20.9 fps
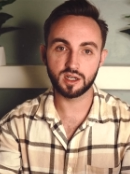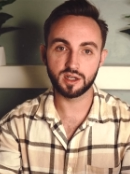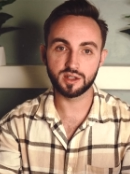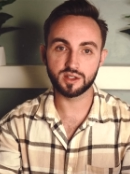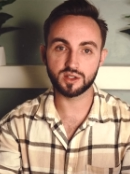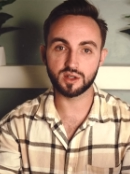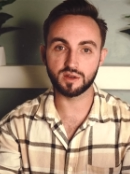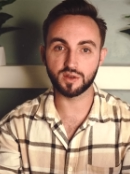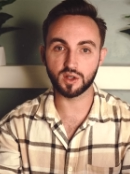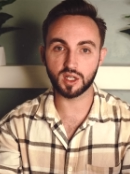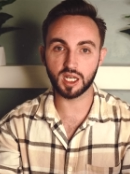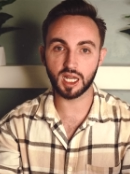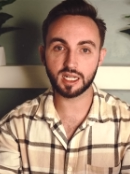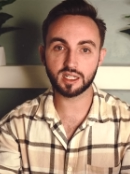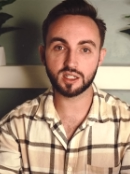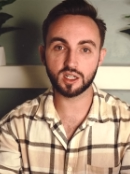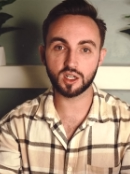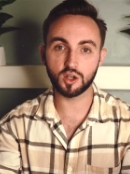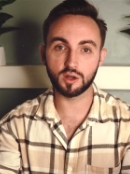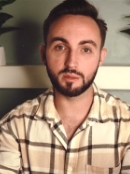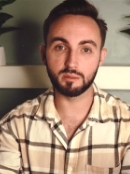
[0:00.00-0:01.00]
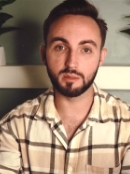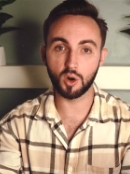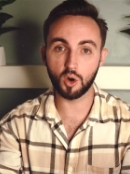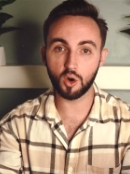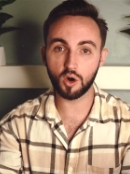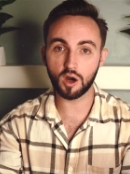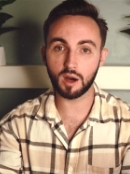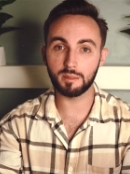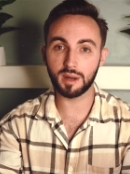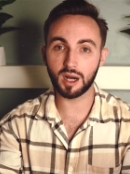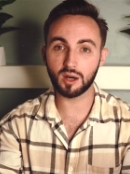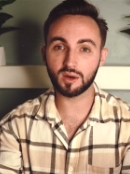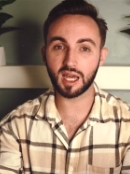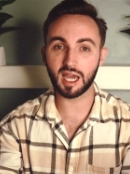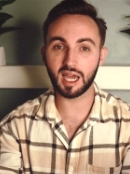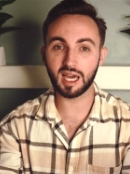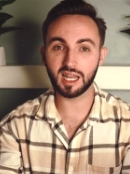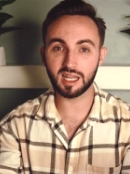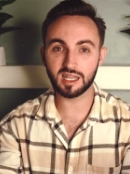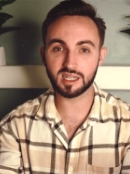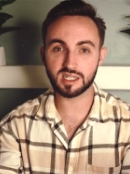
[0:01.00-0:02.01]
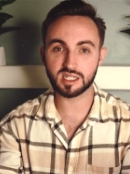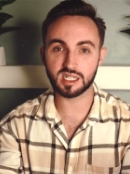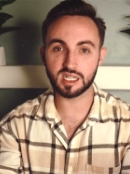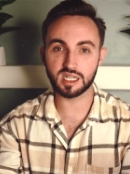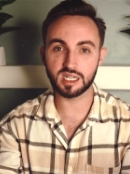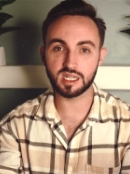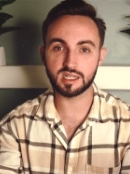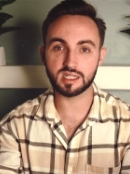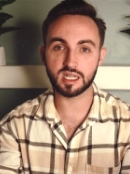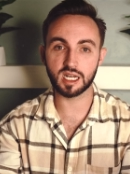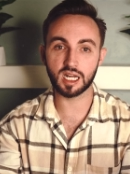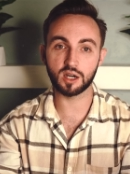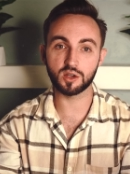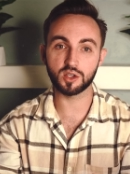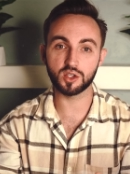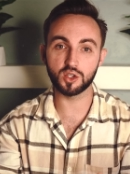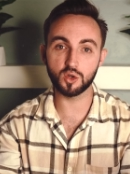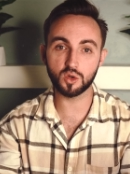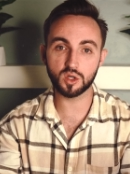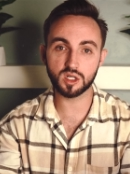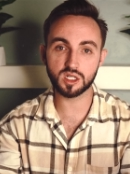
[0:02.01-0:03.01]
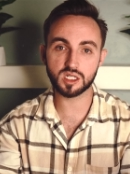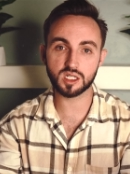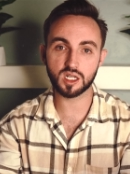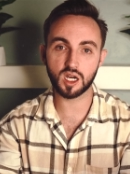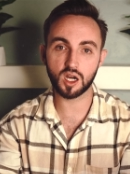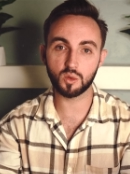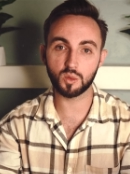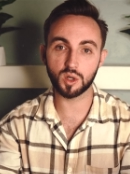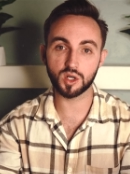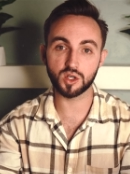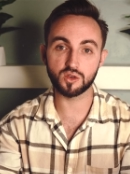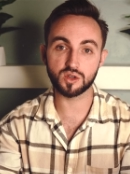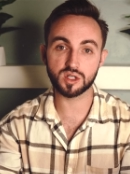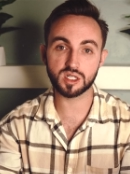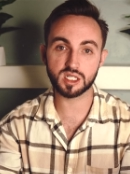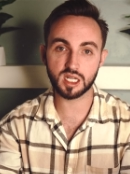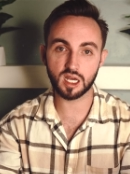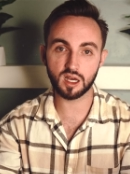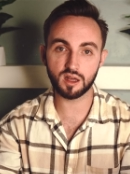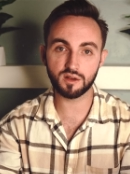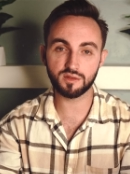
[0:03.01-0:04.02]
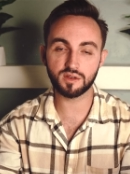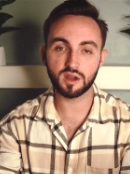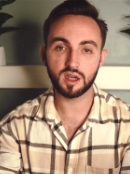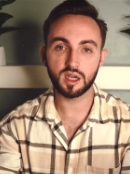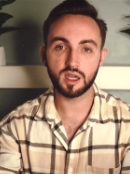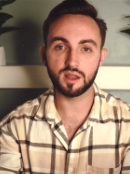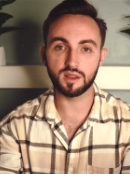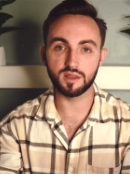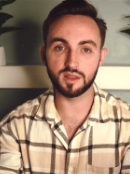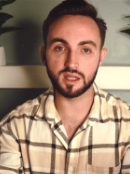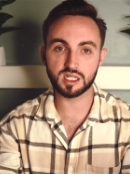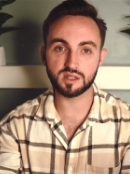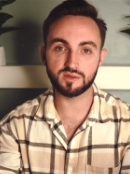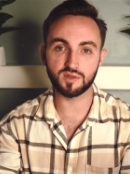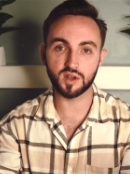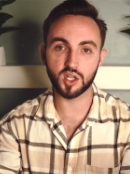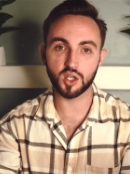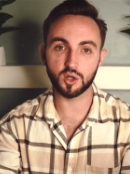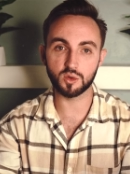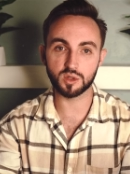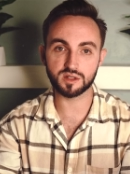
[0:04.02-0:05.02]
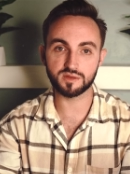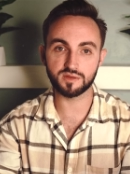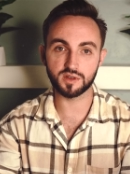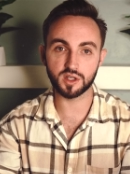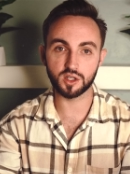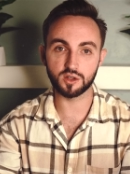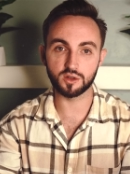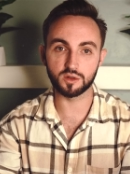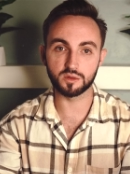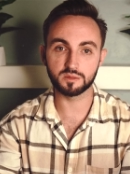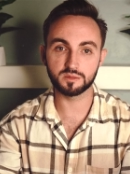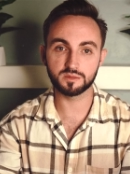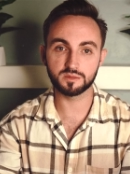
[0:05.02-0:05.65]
So if you'd like to learn more about LLCs and how you can start one yourself, this video is for you.